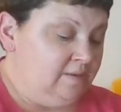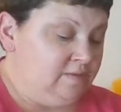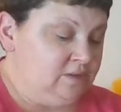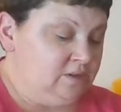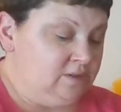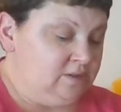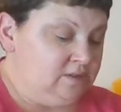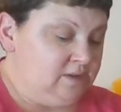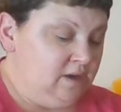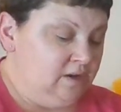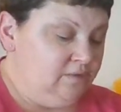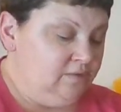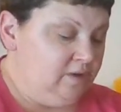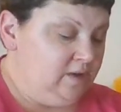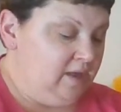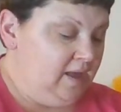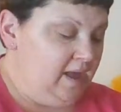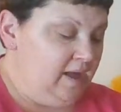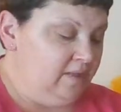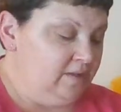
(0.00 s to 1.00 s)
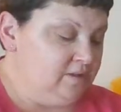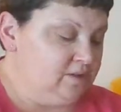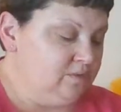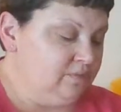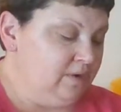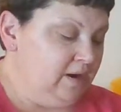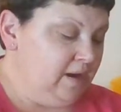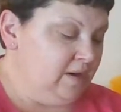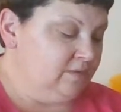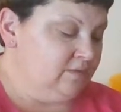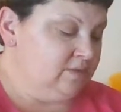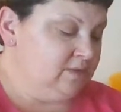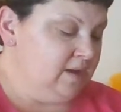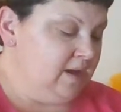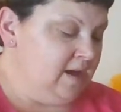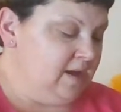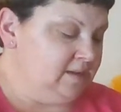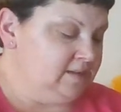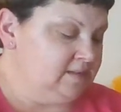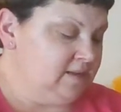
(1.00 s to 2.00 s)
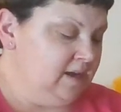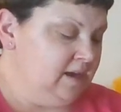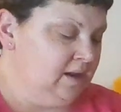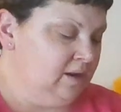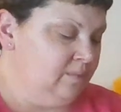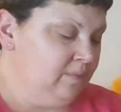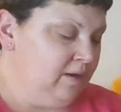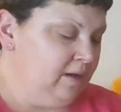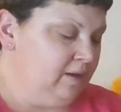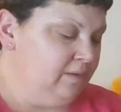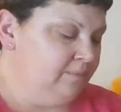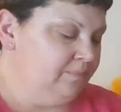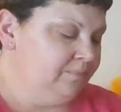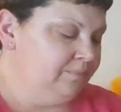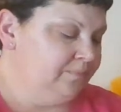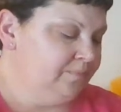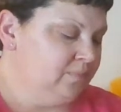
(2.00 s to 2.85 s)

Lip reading: herself when Callie's around? Asked Annabelle.